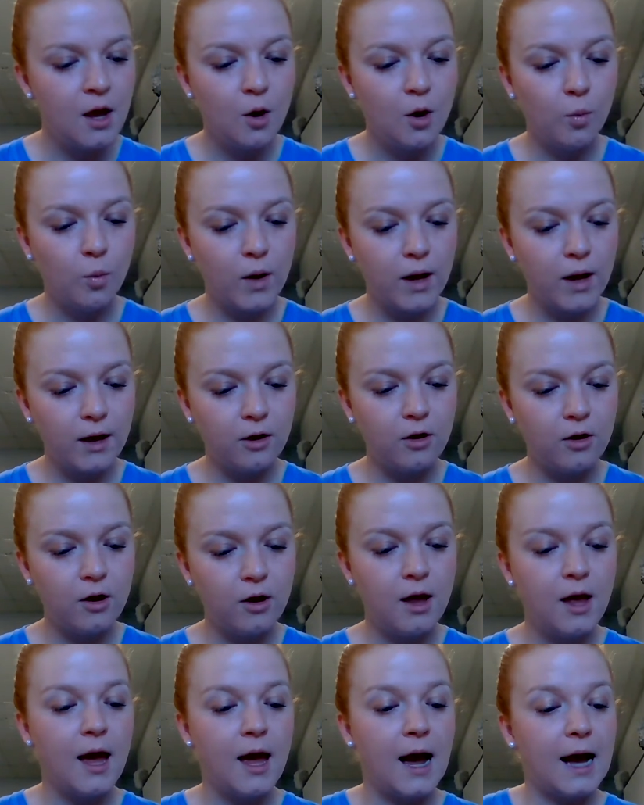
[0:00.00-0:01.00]
"Well,
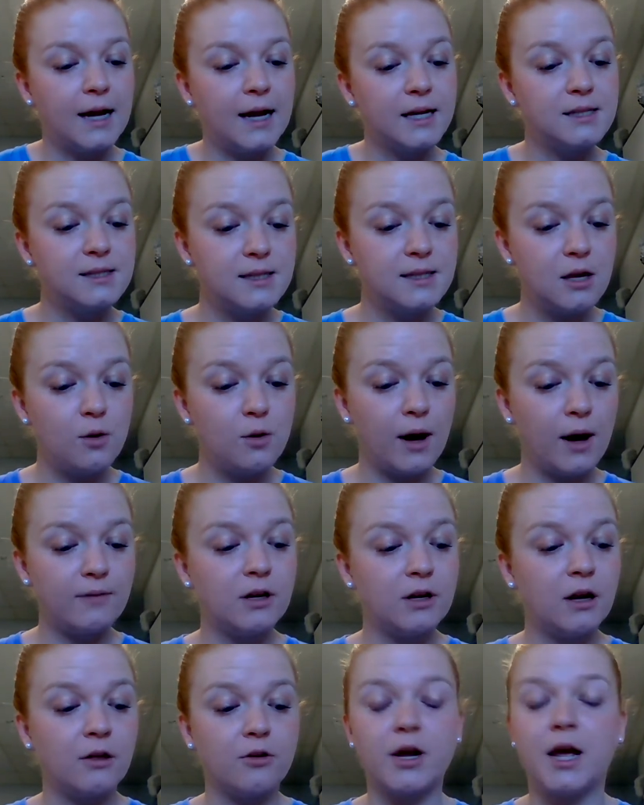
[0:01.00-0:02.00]
I can see you have
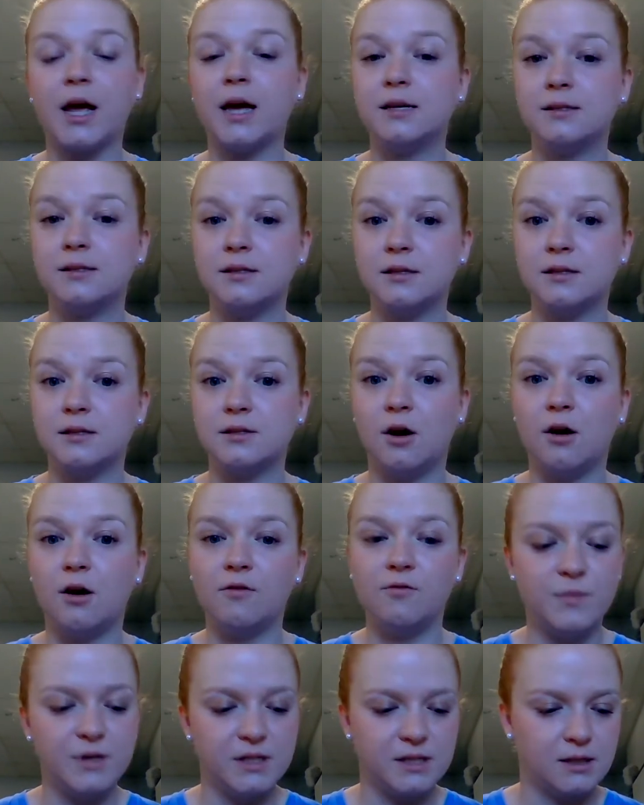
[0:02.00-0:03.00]
another case to
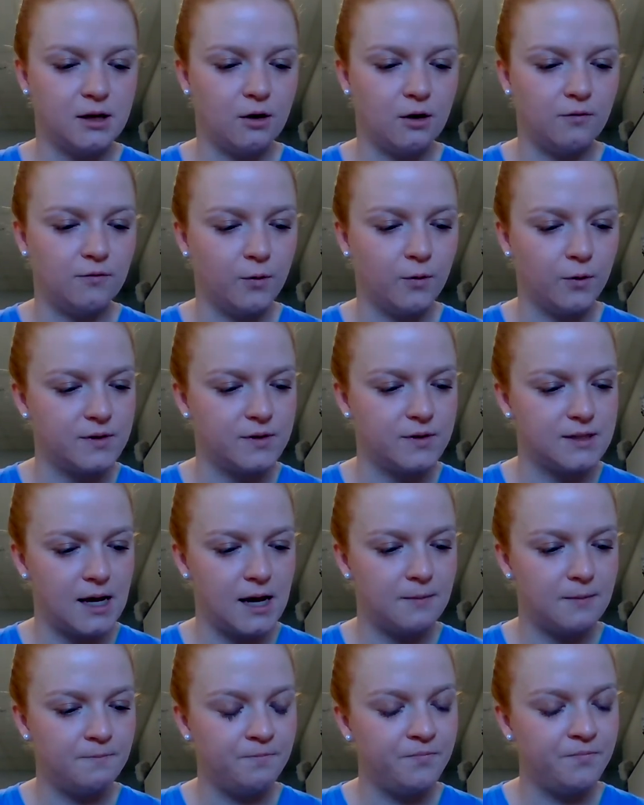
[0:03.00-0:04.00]
solve," Miss Goforth
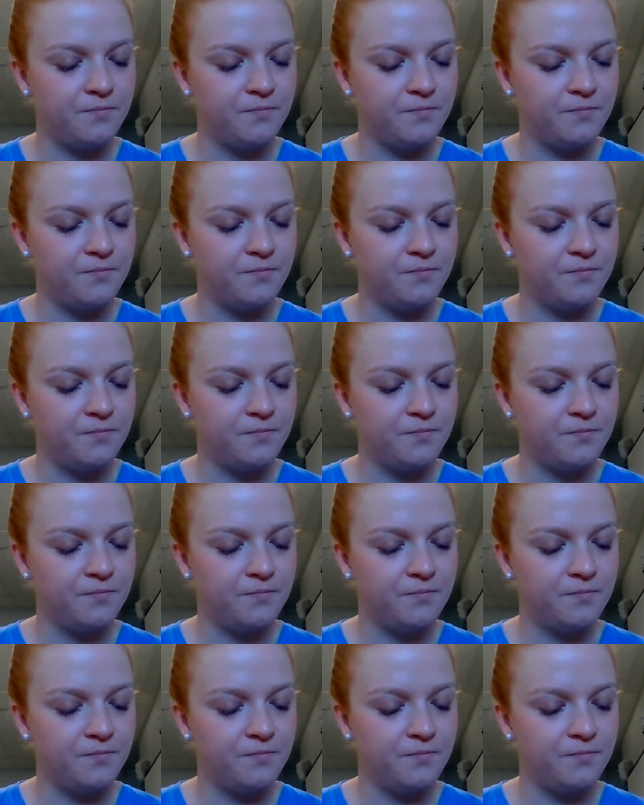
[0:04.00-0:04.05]
said.